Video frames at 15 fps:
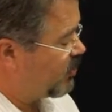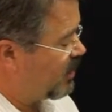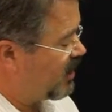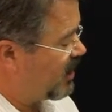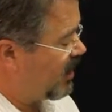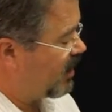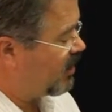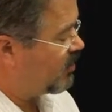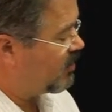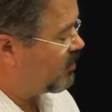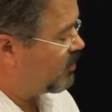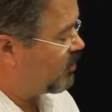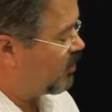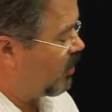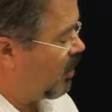We can
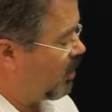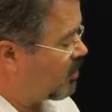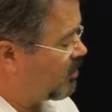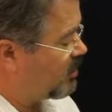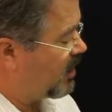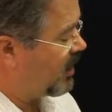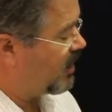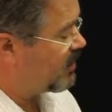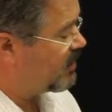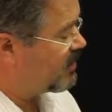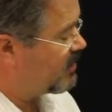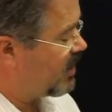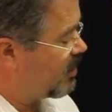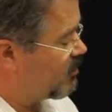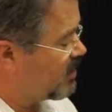do auto gain
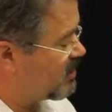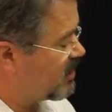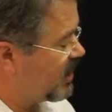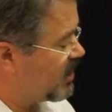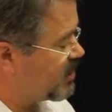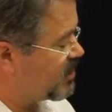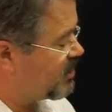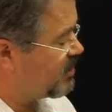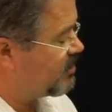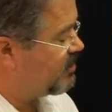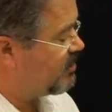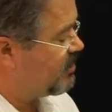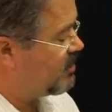stabilization,